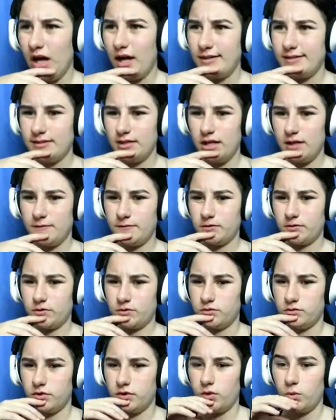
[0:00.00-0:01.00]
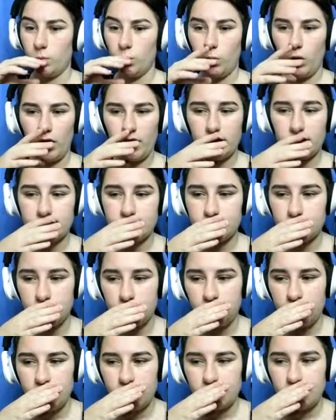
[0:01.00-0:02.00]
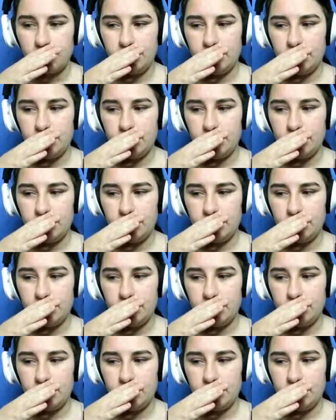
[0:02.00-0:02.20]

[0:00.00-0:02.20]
A little bit on this side. So we kind of got the